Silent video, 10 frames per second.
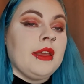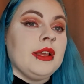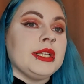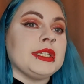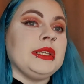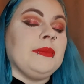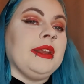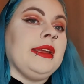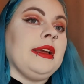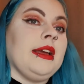so
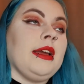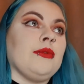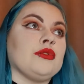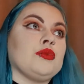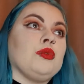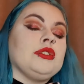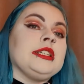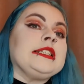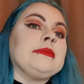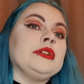that once
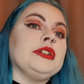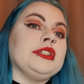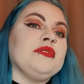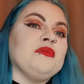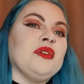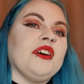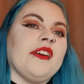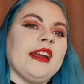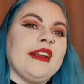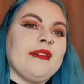it's submerged in water,
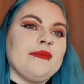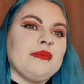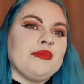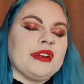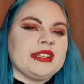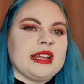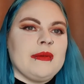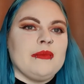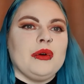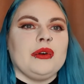it brings out
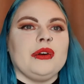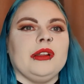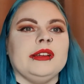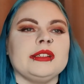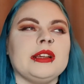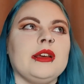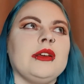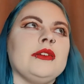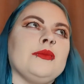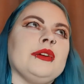more colours,
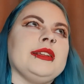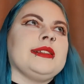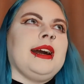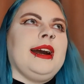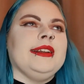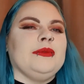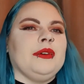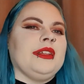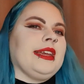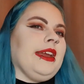which is kind of
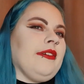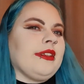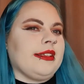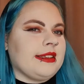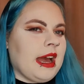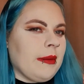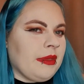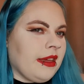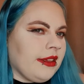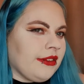what the gift type
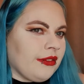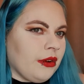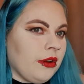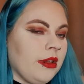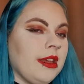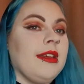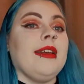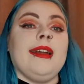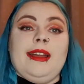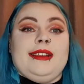thing is for.
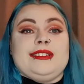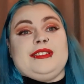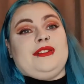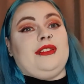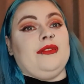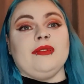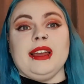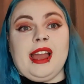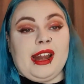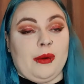It is not lovely,
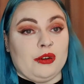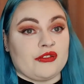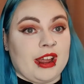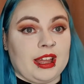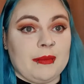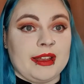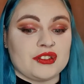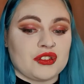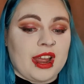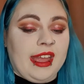and I would recommend
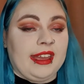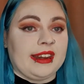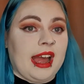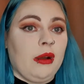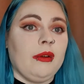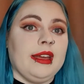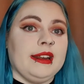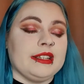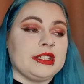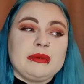trying it out. It
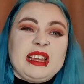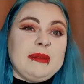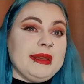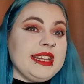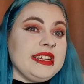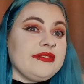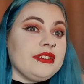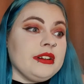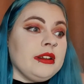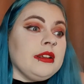is something a bit different.